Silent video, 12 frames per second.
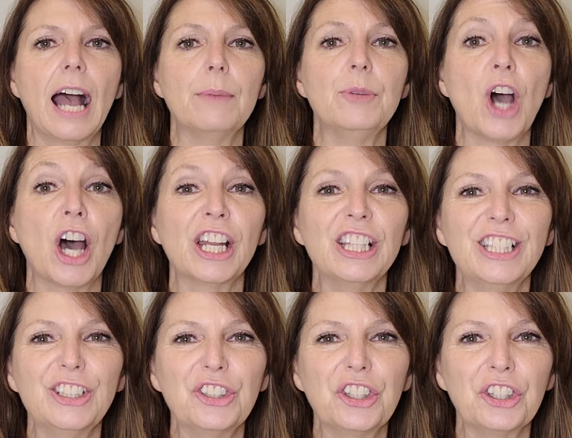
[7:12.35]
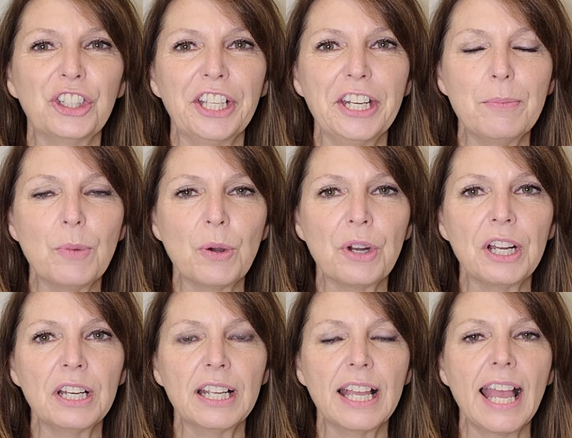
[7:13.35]
I'm not a little girl
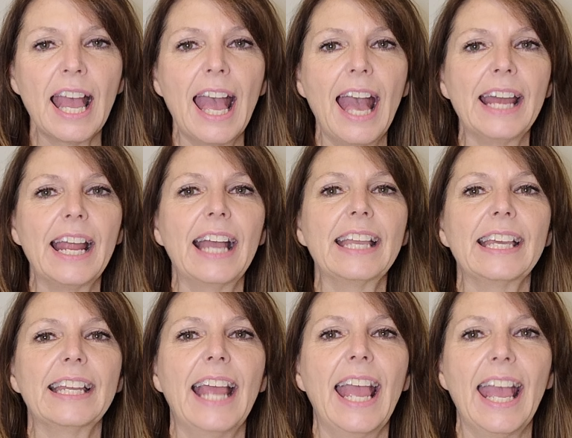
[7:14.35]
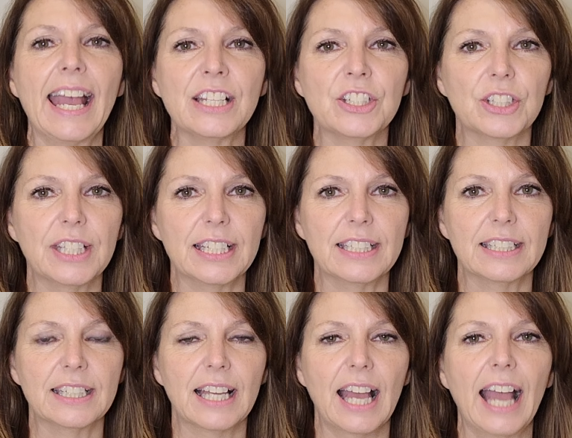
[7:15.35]
anymore, and I can handle it.
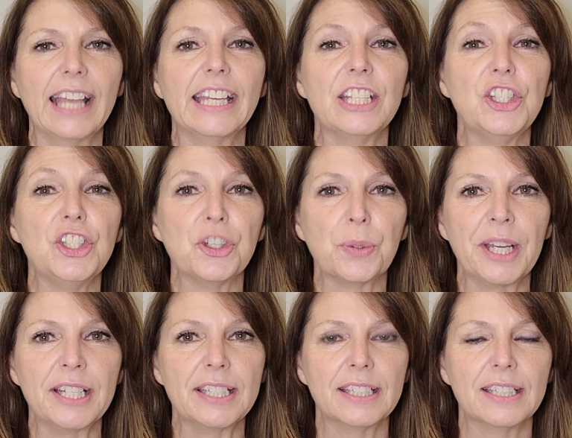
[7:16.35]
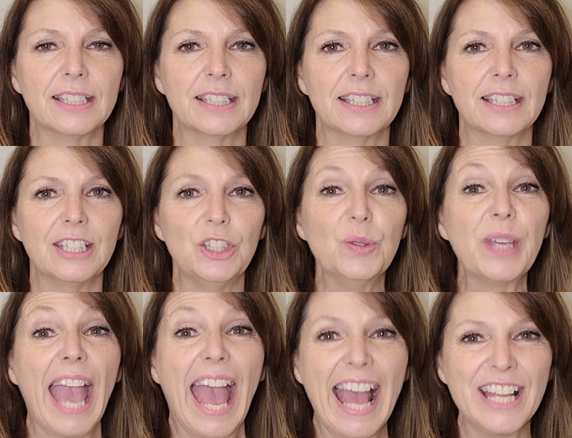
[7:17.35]
I can do it. You
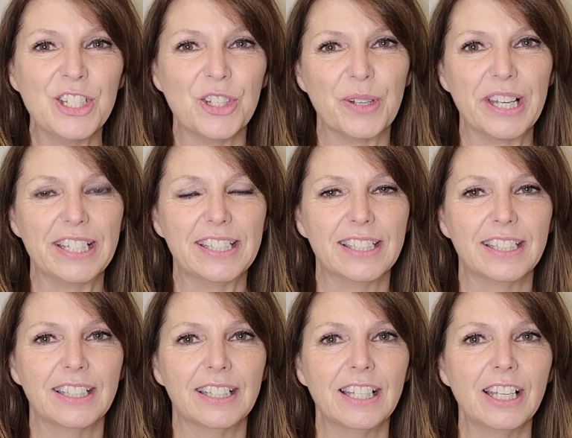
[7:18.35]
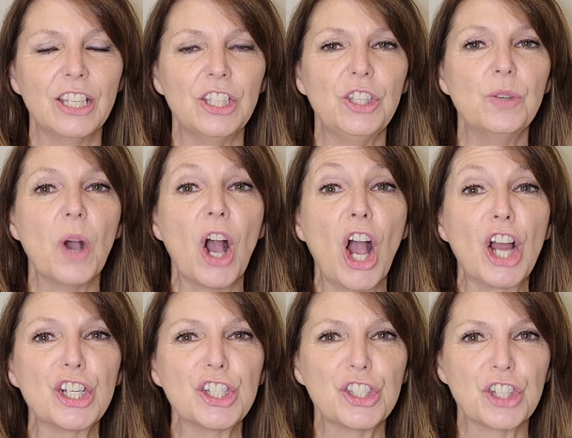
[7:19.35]
can do it. You
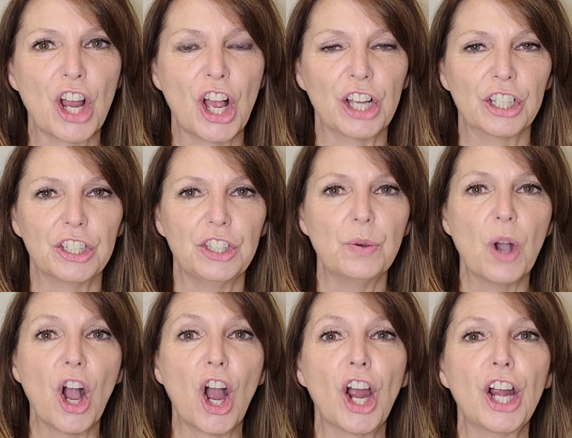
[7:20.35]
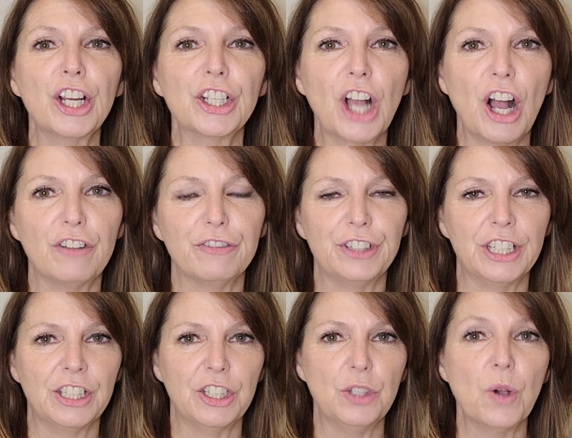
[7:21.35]
are strong. You are
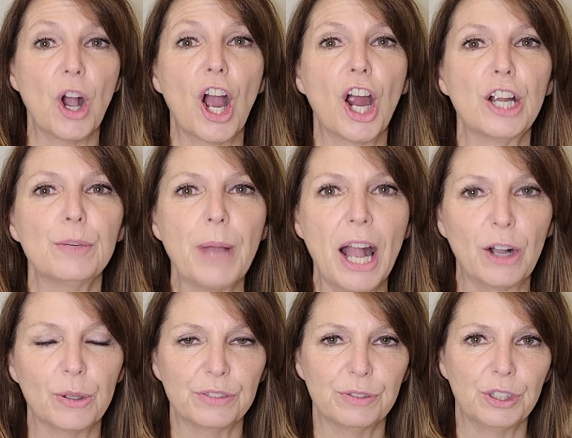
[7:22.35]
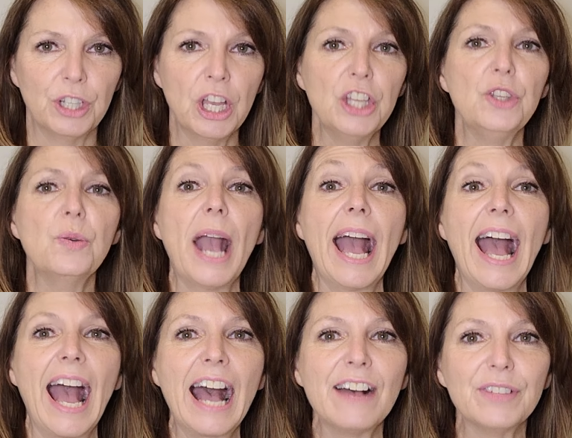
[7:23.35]
confident. You are powerful. You
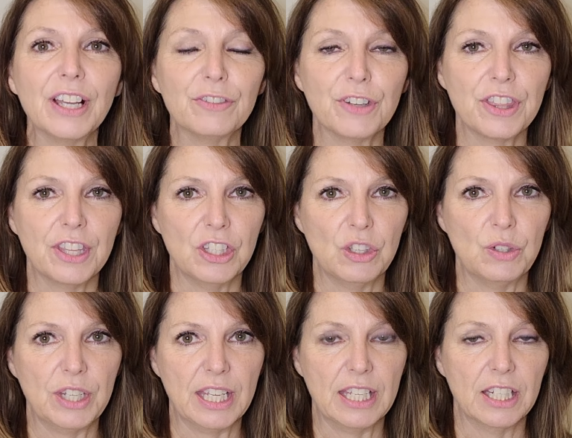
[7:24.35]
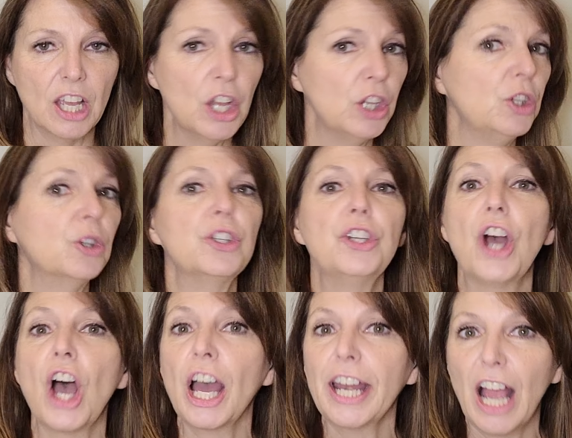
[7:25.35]
have everything you need. You're
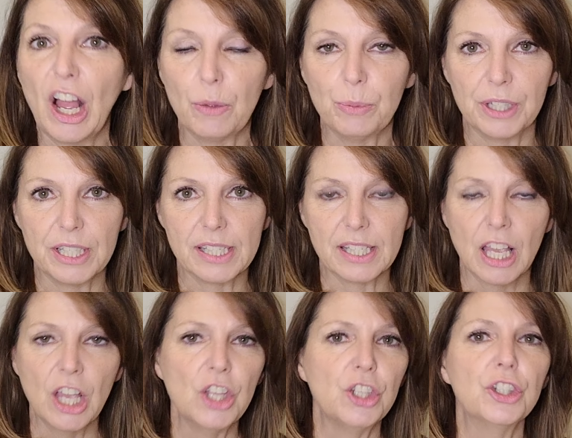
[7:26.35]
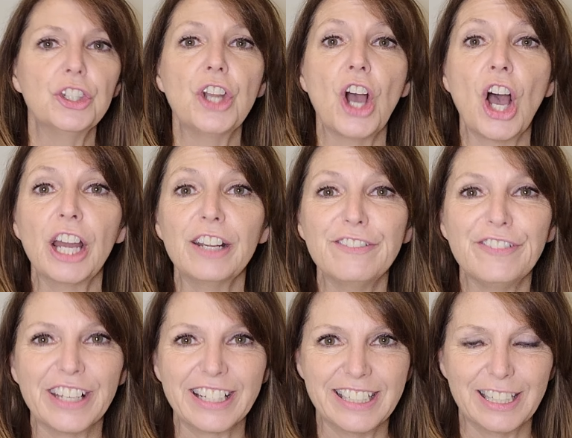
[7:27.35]
not helpless. You're not a
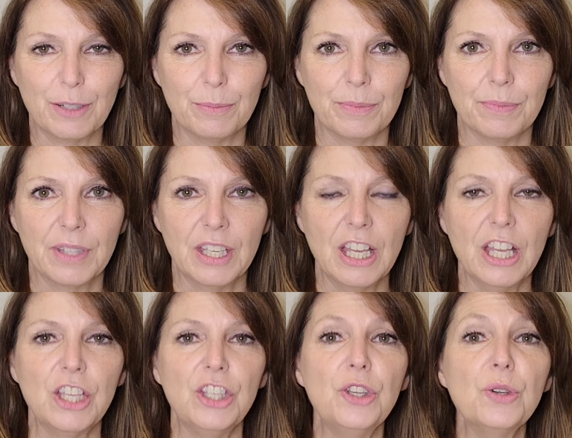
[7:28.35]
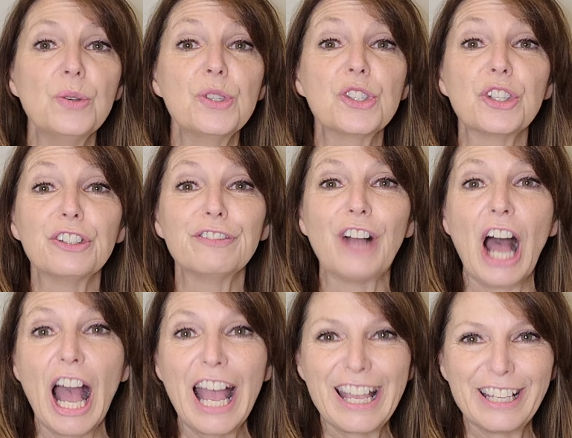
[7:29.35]
victim. You
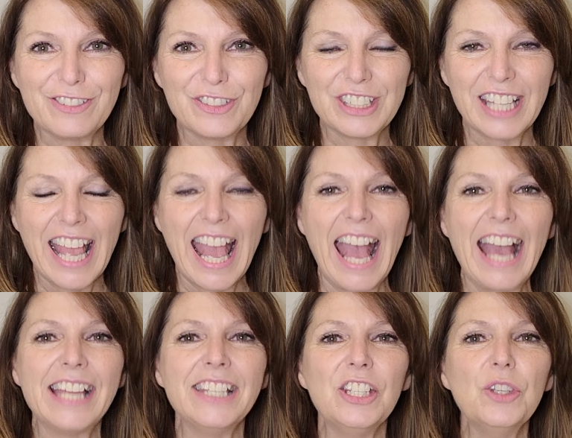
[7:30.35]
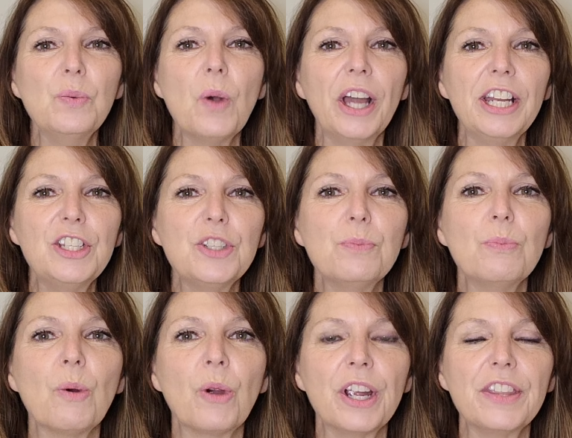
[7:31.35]
survived, and you want to do
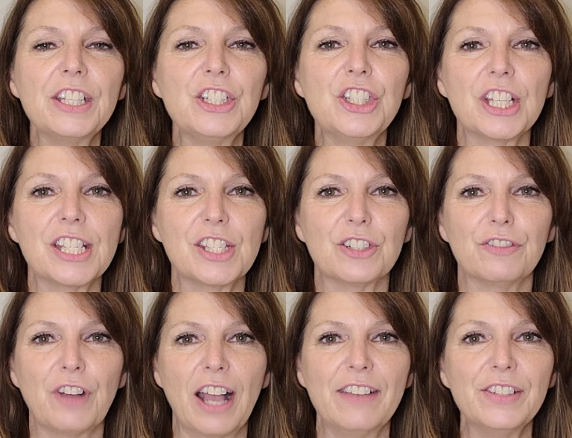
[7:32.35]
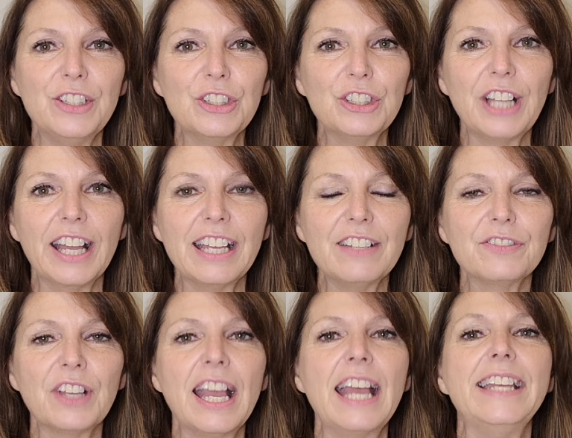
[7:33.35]
more than just survive in your life.
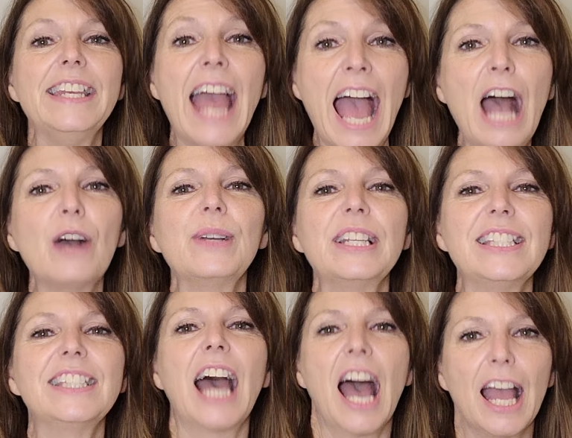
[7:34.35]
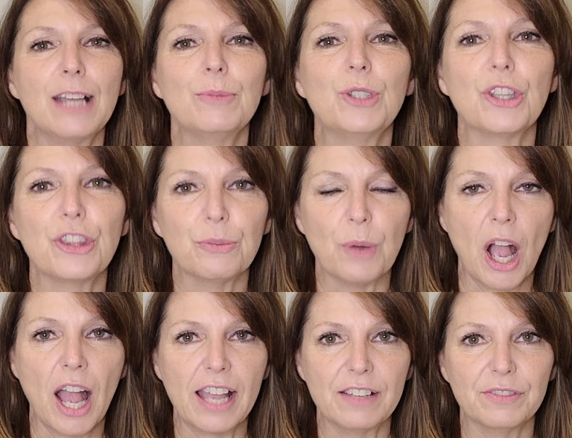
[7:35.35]
Now it's time to
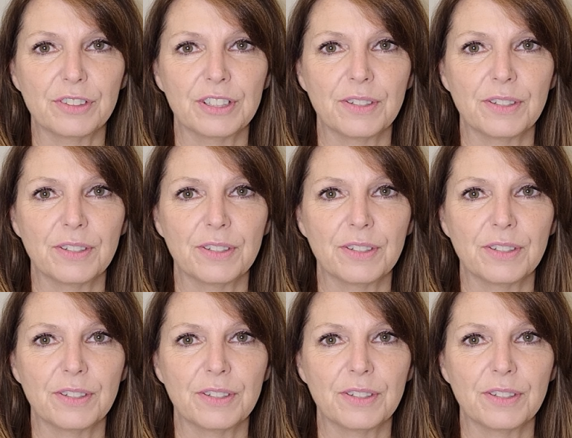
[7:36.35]
thrive.